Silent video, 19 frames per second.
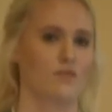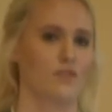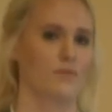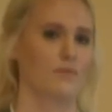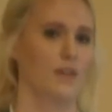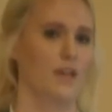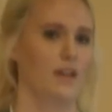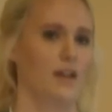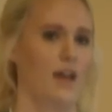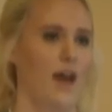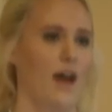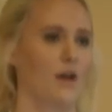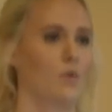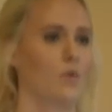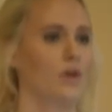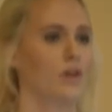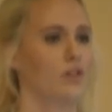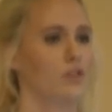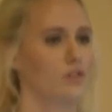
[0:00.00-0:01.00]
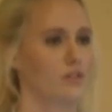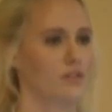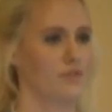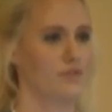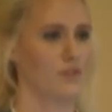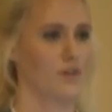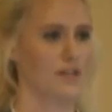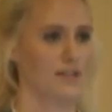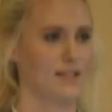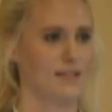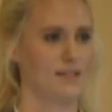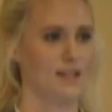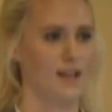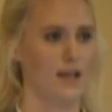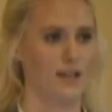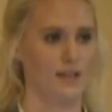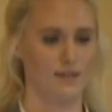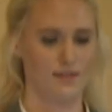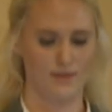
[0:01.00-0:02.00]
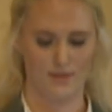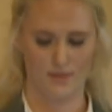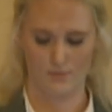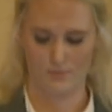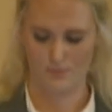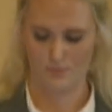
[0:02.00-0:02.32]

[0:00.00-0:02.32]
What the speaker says: from the inadequate use of forensic science.